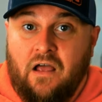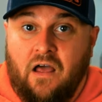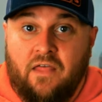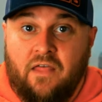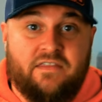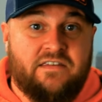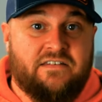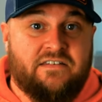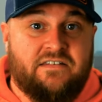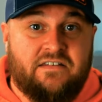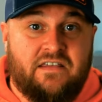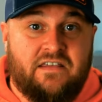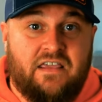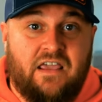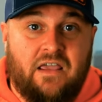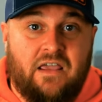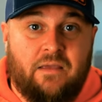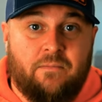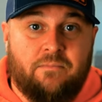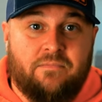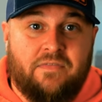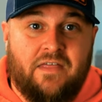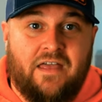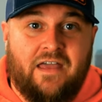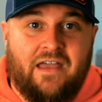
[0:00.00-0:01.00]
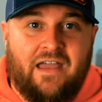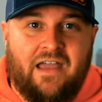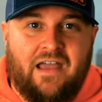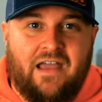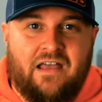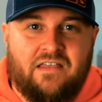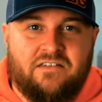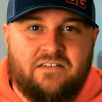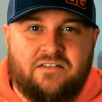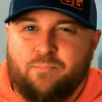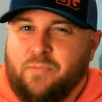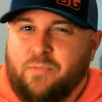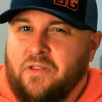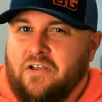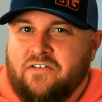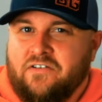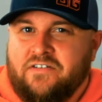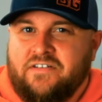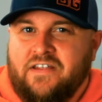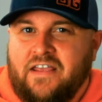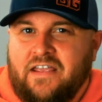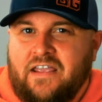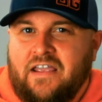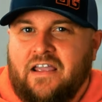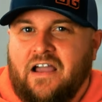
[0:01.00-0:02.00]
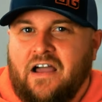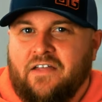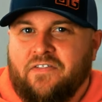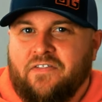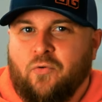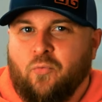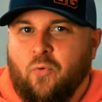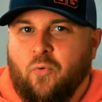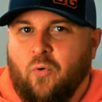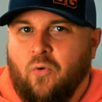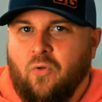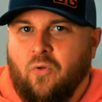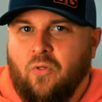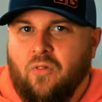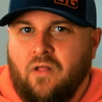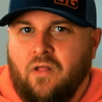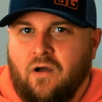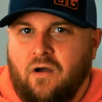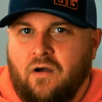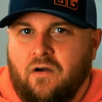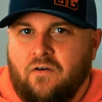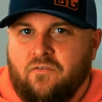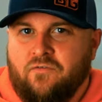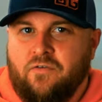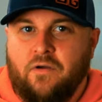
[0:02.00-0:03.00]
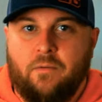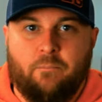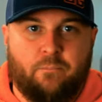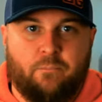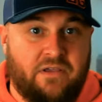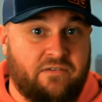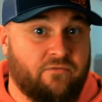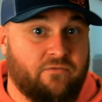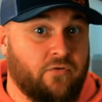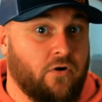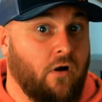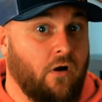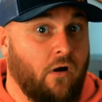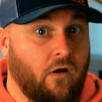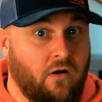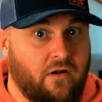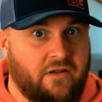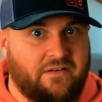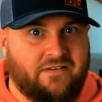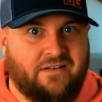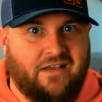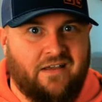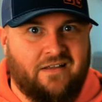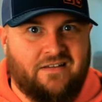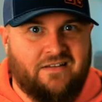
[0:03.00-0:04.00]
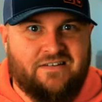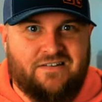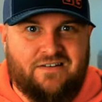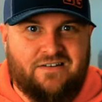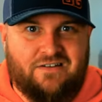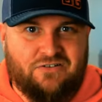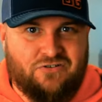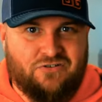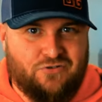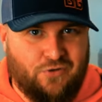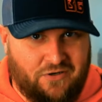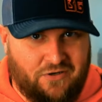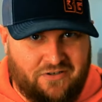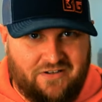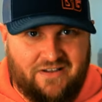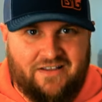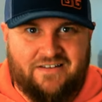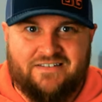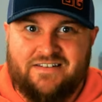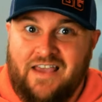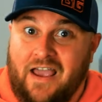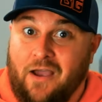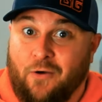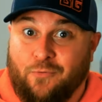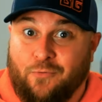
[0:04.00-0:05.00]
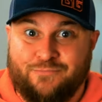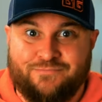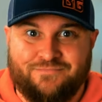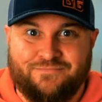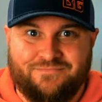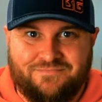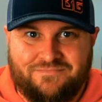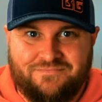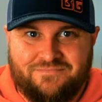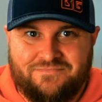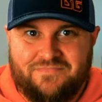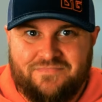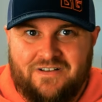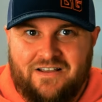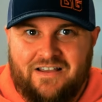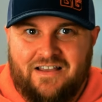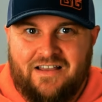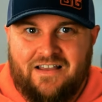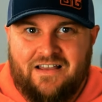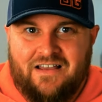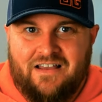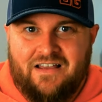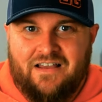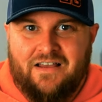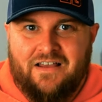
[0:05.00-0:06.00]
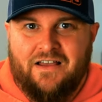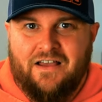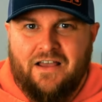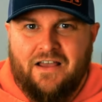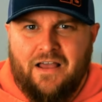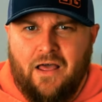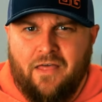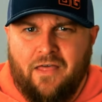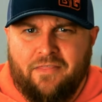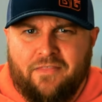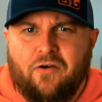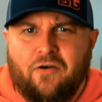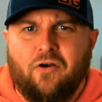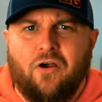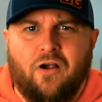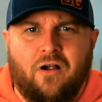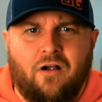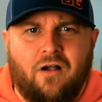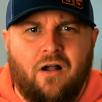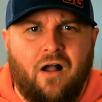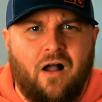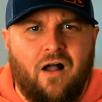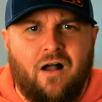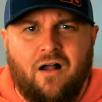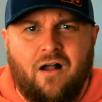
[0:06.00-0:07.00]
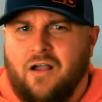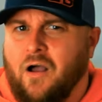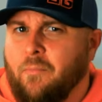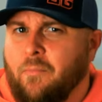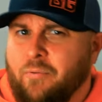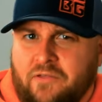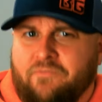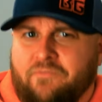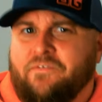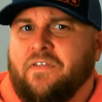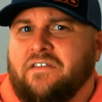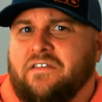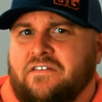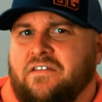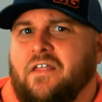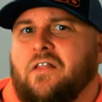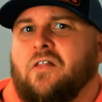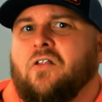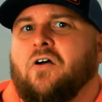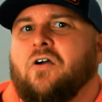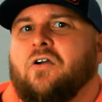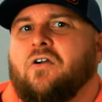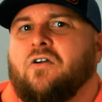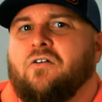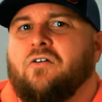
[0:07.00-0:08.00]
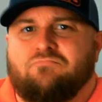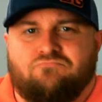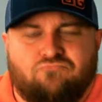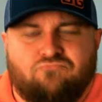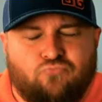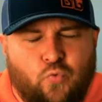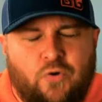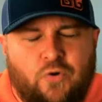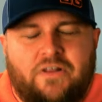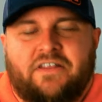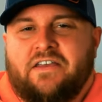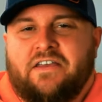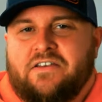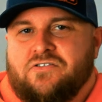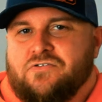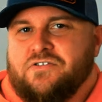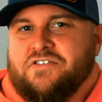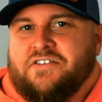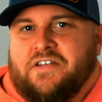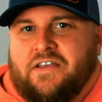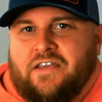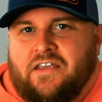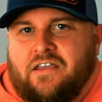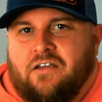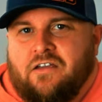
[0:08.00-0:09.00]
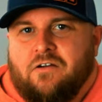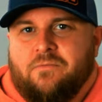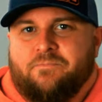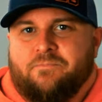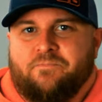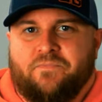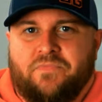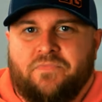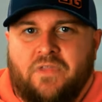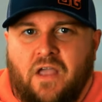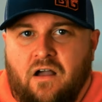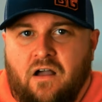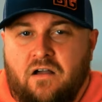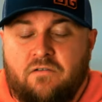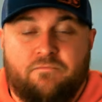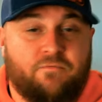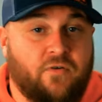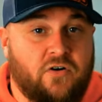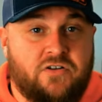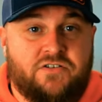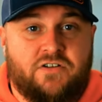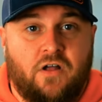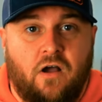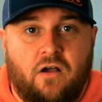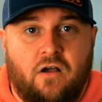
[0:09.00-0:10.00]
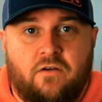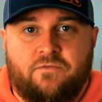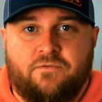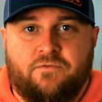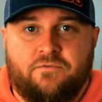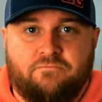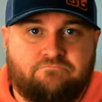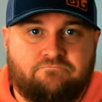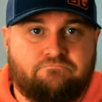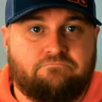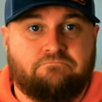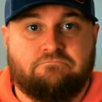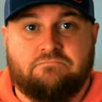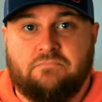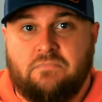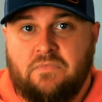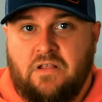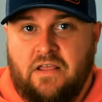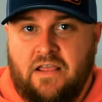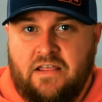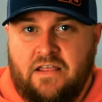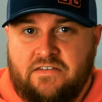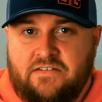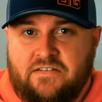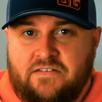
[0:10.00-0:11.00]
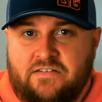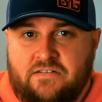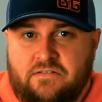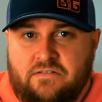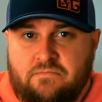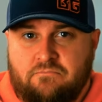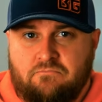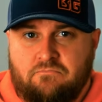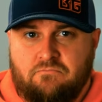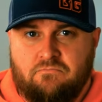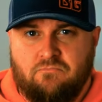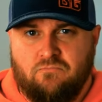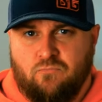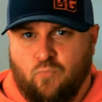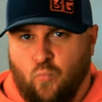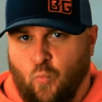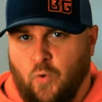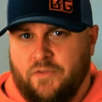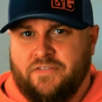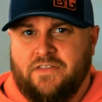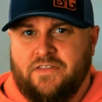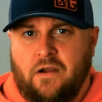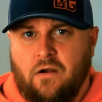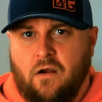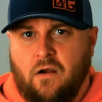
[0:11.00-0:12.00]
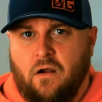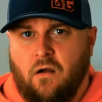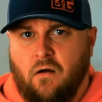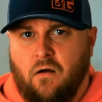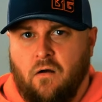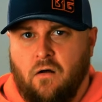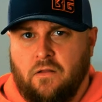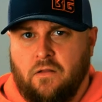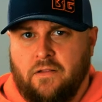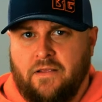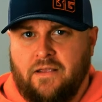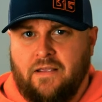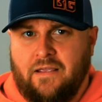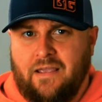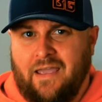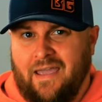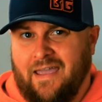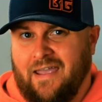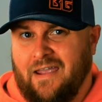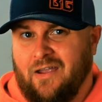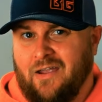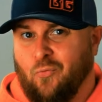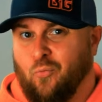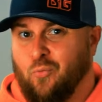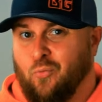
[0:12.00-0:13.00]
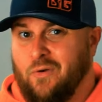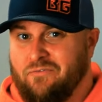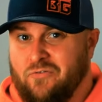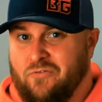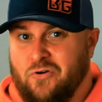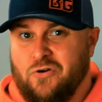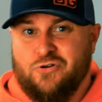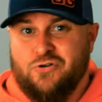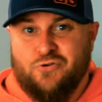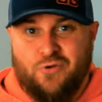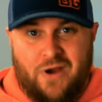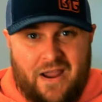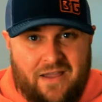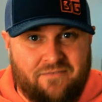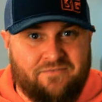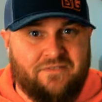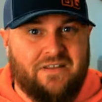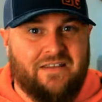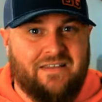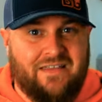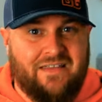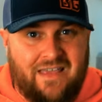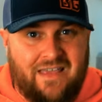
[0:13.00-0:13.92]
This is a game that has players taking on the role of beaver architects constructing a town. There are a couple of things that look really interesting here. First off, it's what they're calling a river drafting